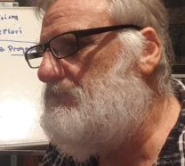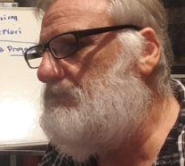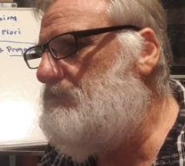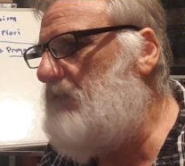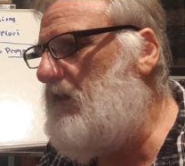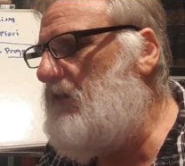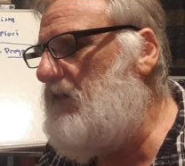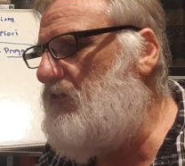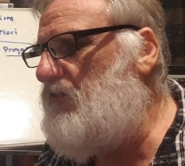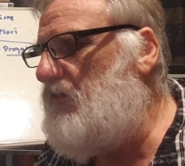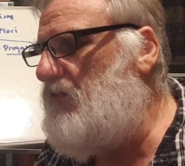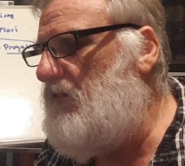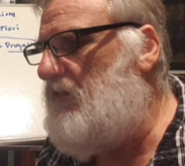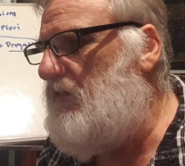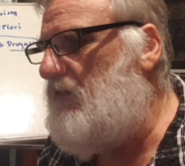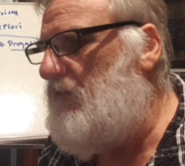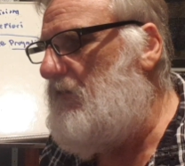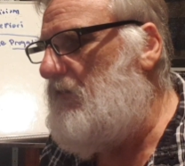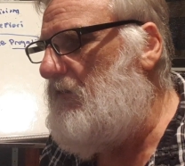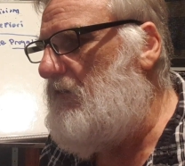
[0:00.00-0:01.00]
there's
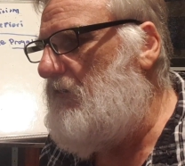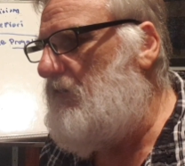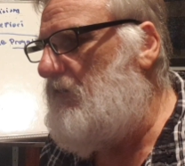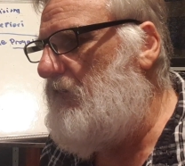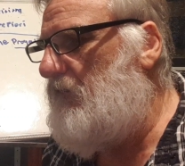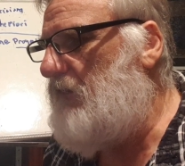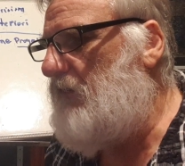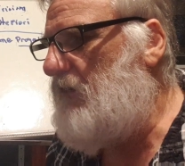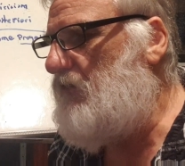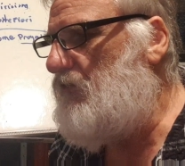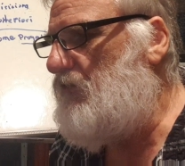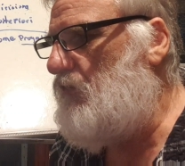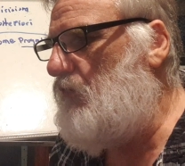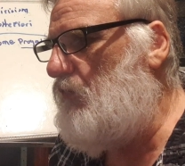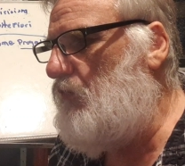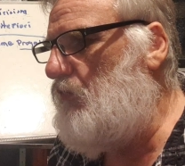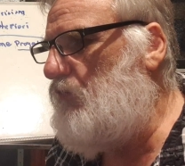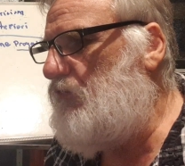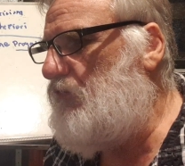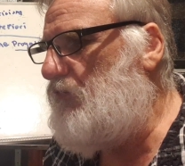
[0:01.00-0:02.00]
there's
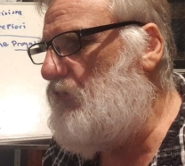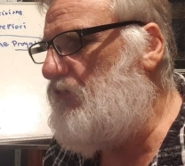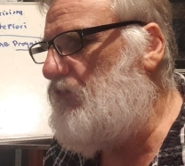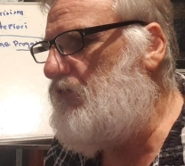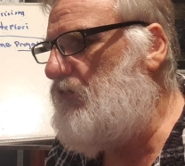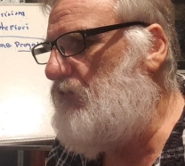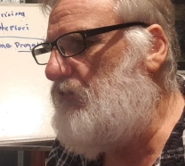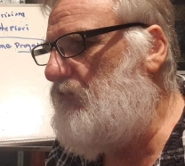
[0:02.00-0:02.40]
all sorts